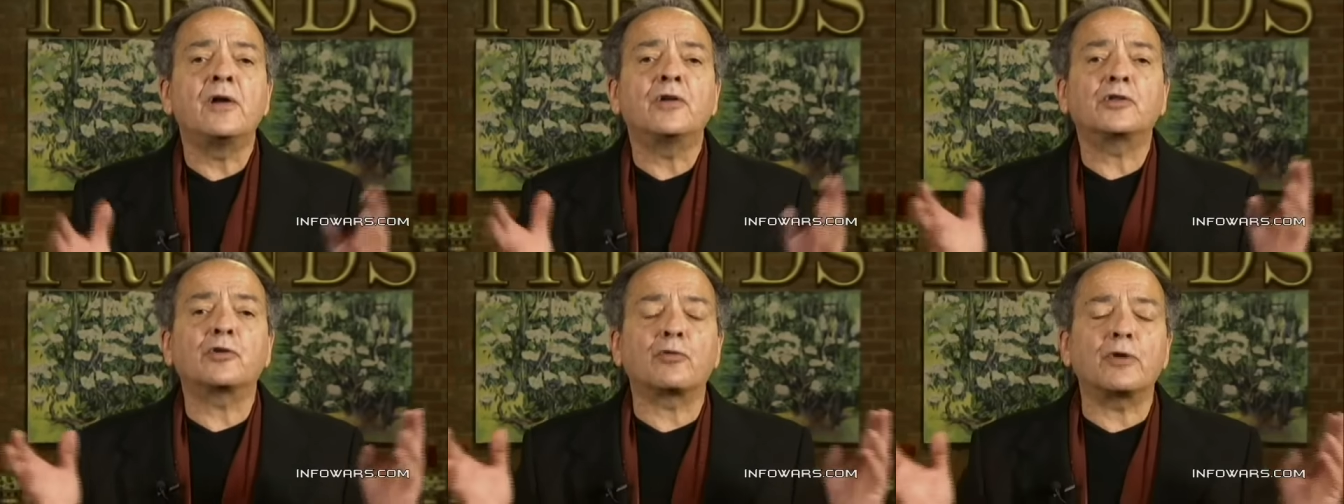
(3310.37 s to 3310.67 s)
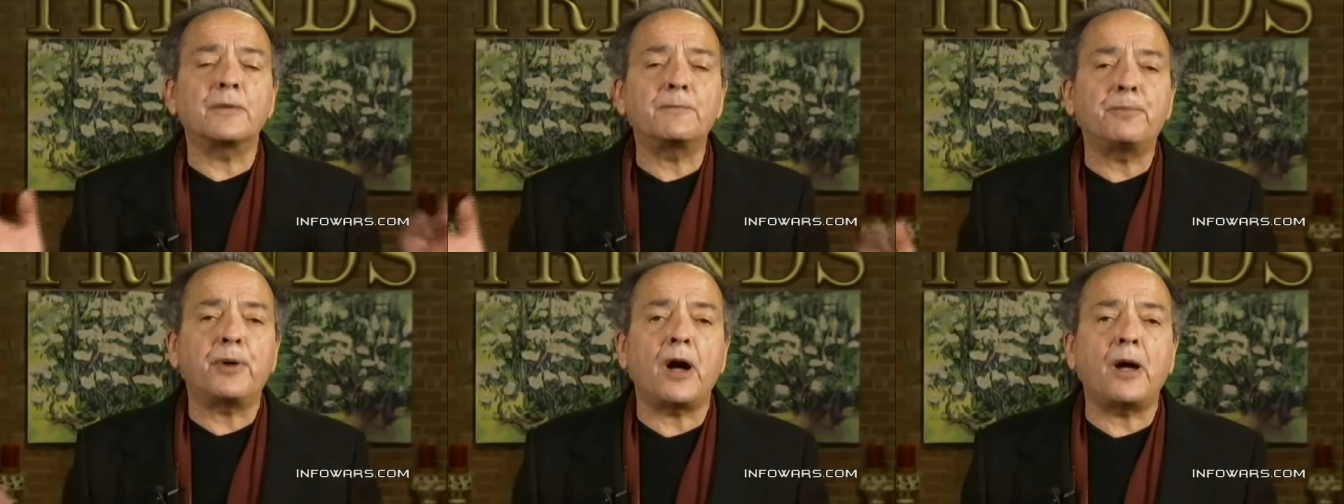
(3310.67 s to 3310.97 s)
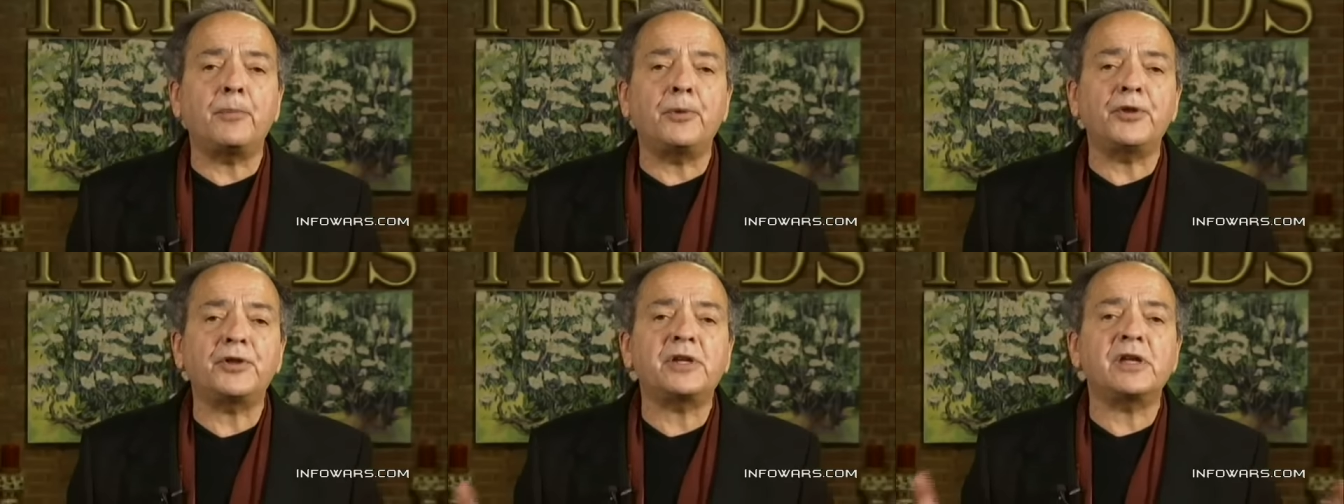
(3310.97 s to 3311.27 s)
the
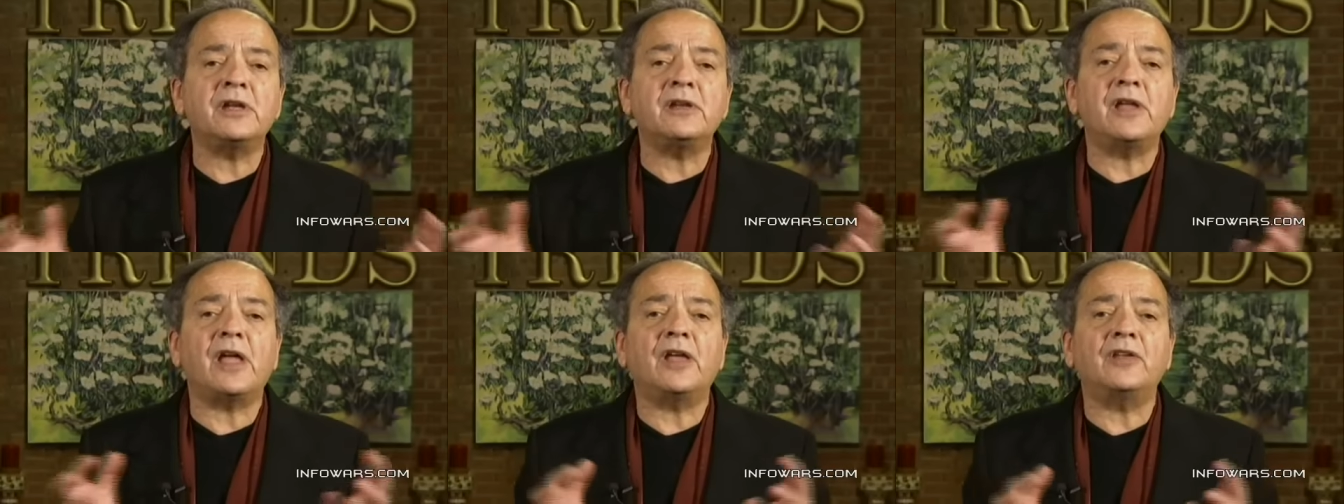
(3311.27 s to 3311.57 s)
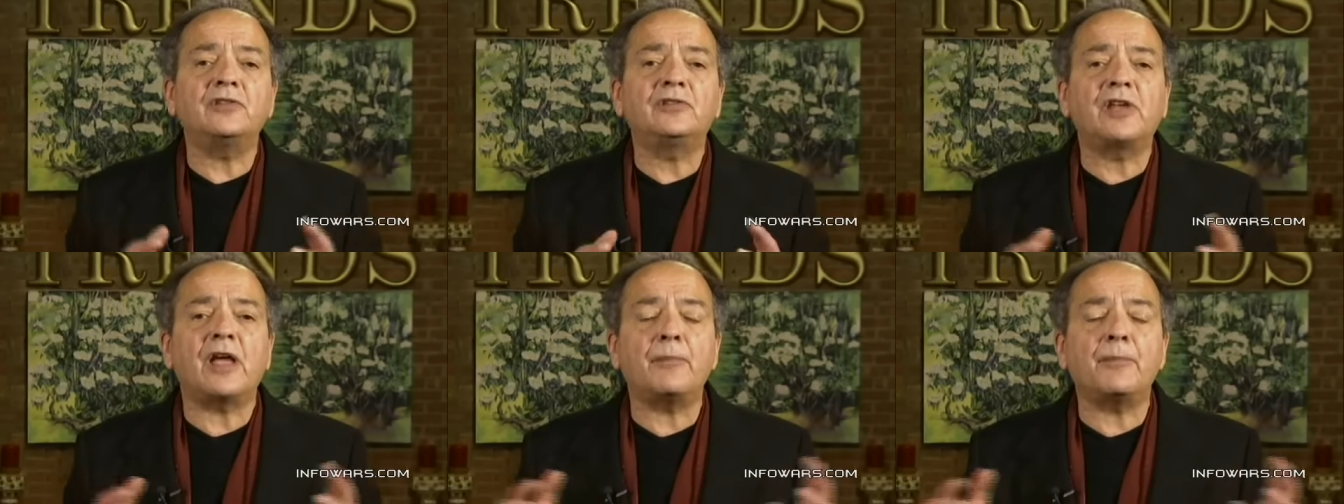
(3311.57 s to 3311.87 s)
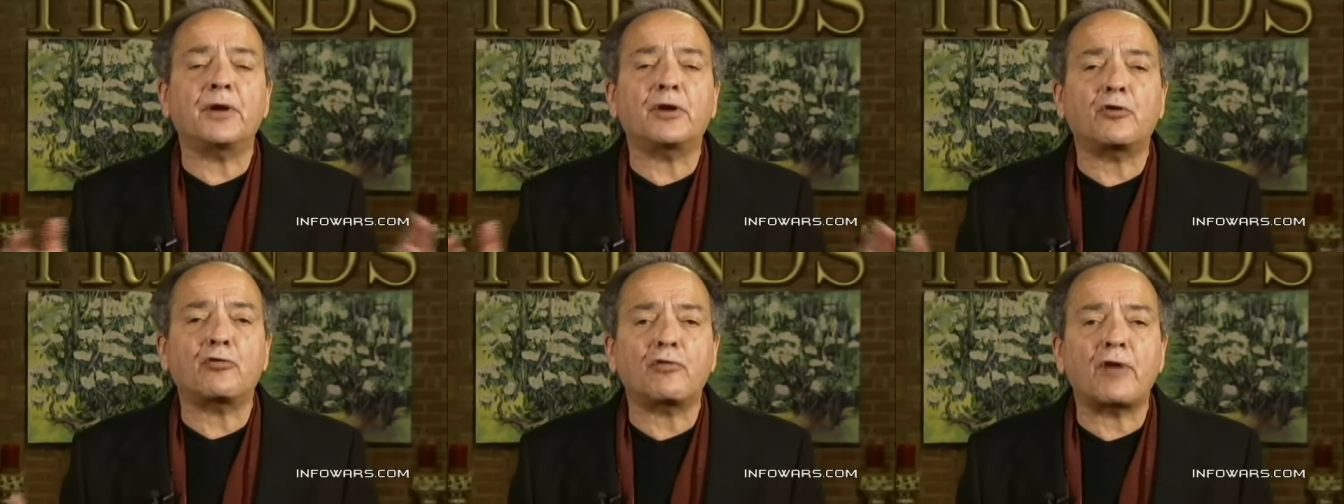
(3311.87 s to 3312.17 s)
Republican and
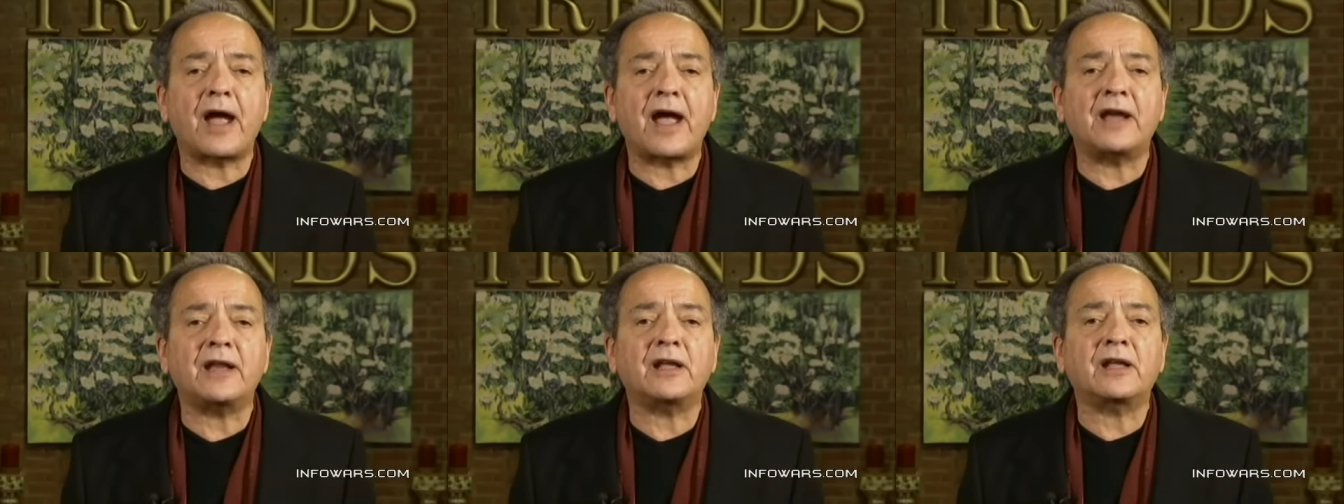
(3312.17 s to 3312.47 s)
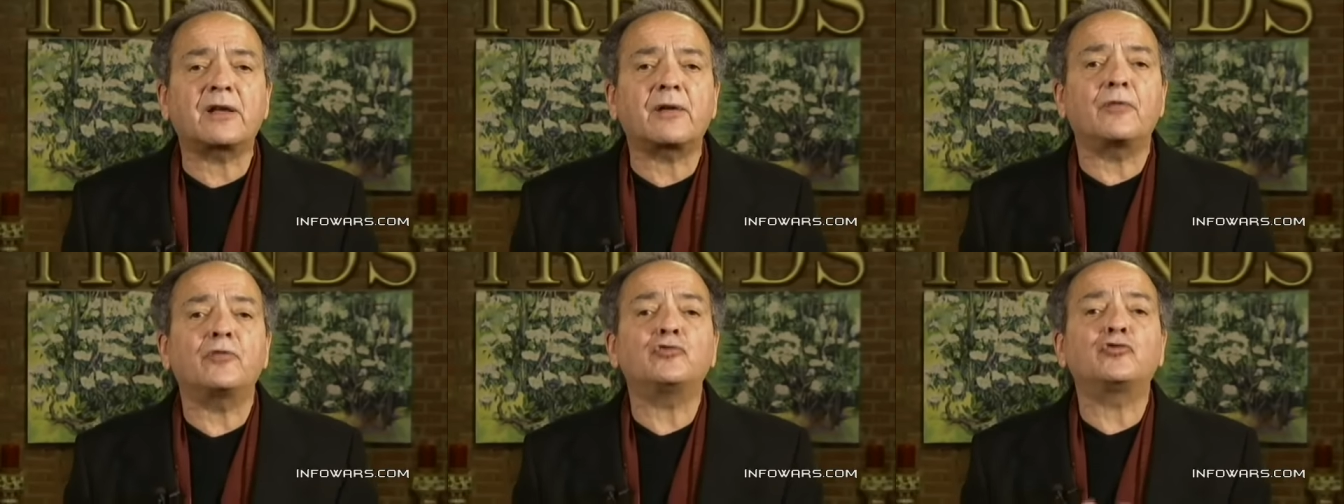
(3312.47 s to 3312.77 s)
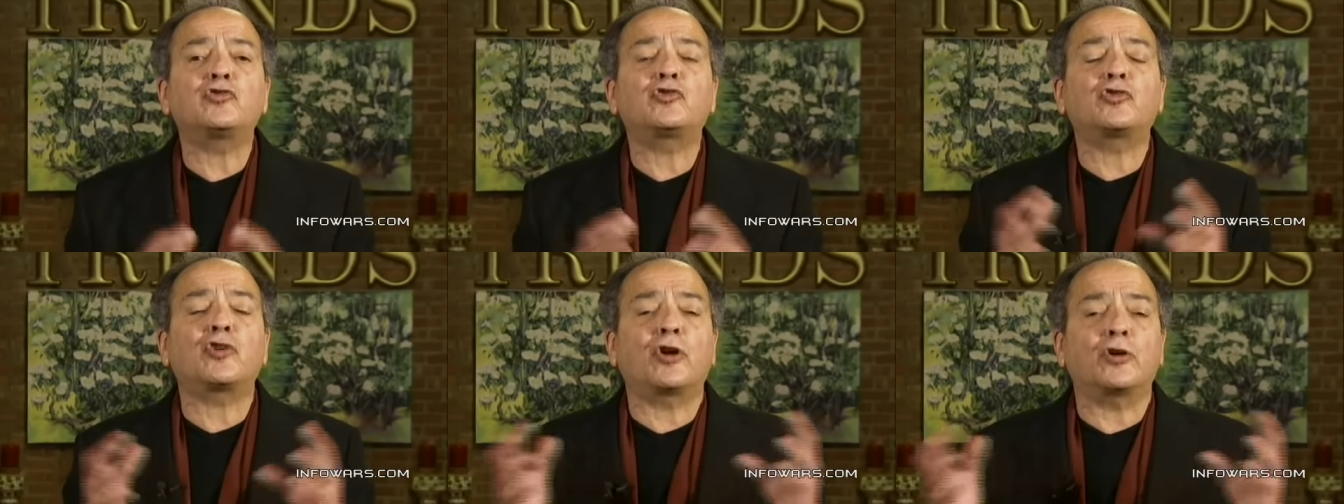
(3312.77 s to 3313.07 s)
Democratic
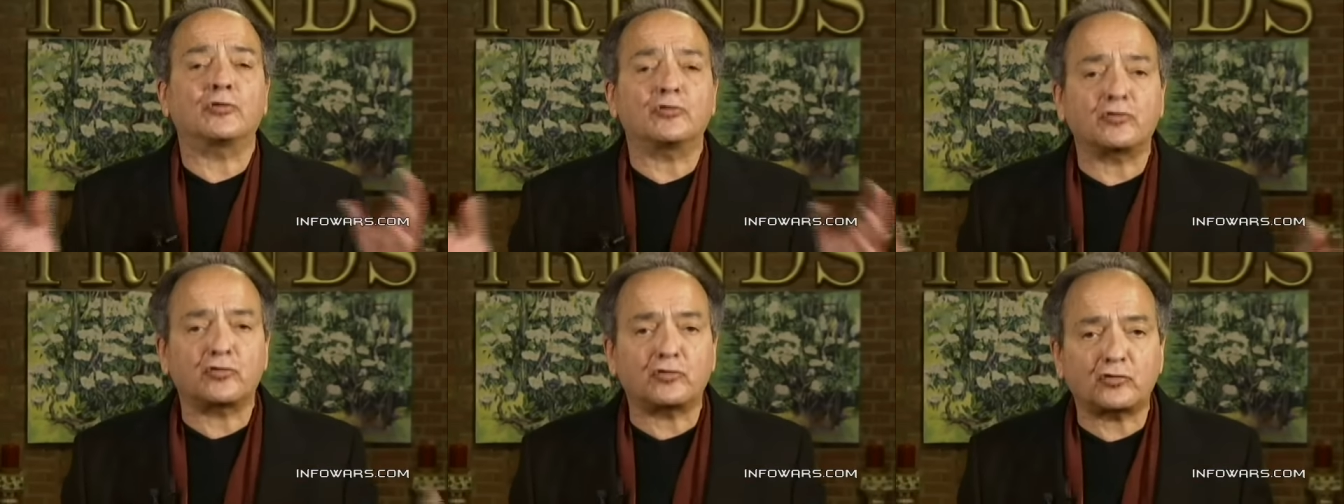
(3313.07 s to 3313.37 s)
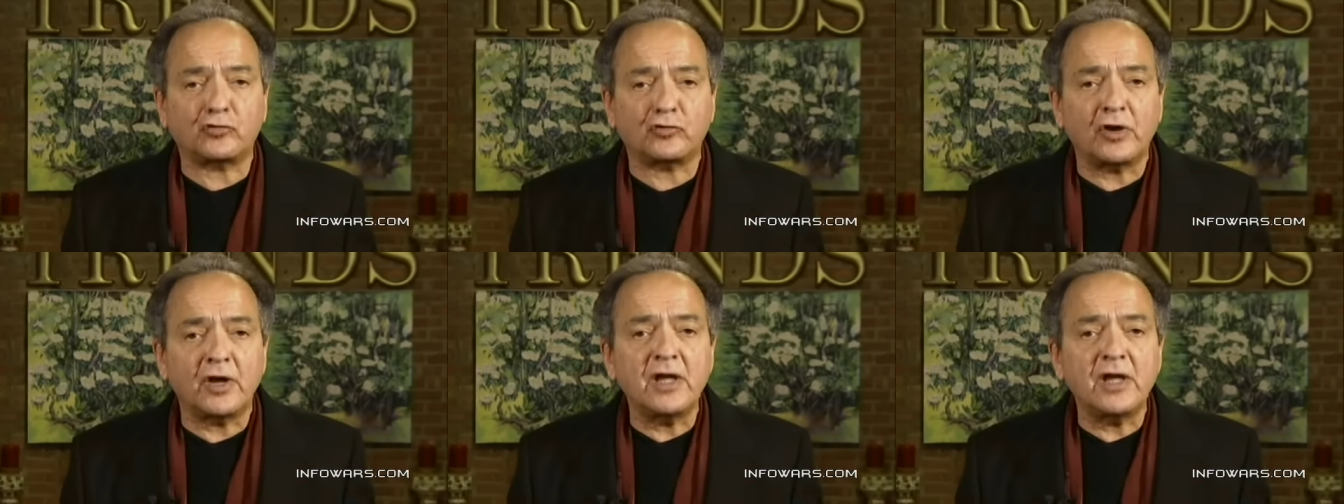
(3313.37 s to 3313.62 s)
church.